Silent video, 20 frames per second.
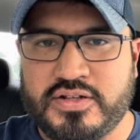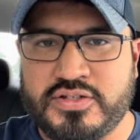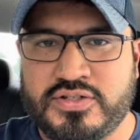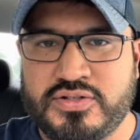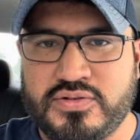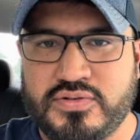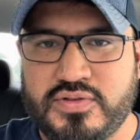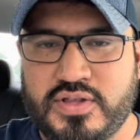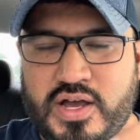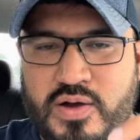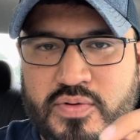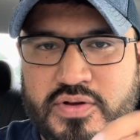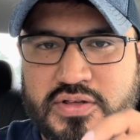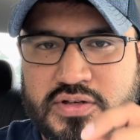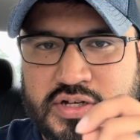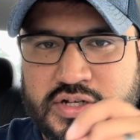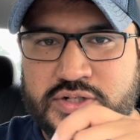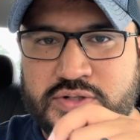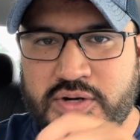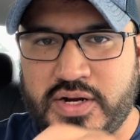to that way
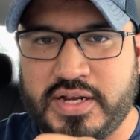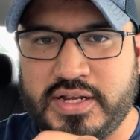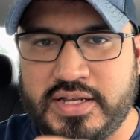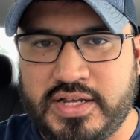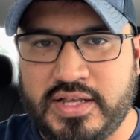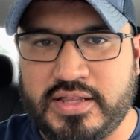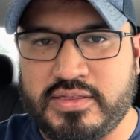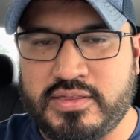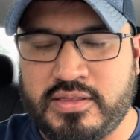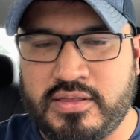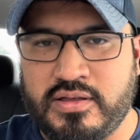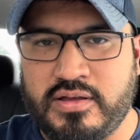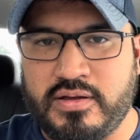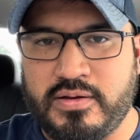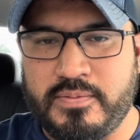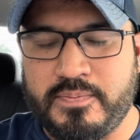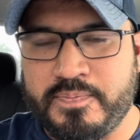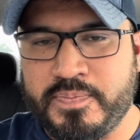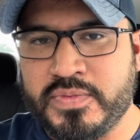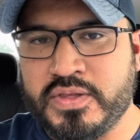you can try and get
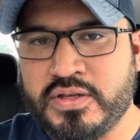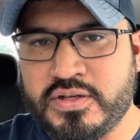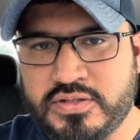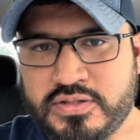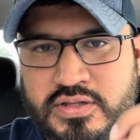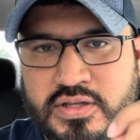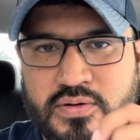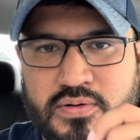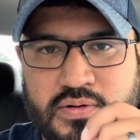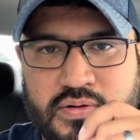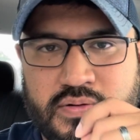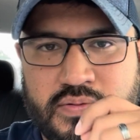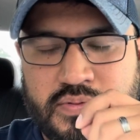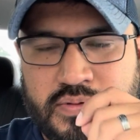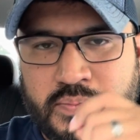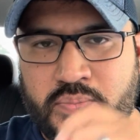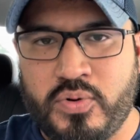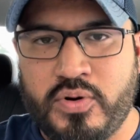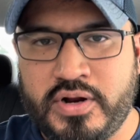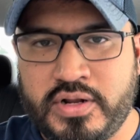the
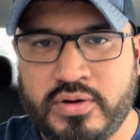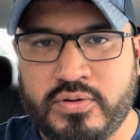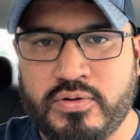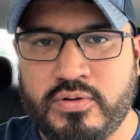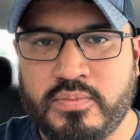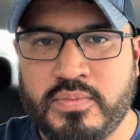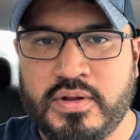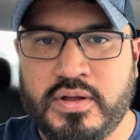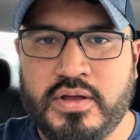boarding group.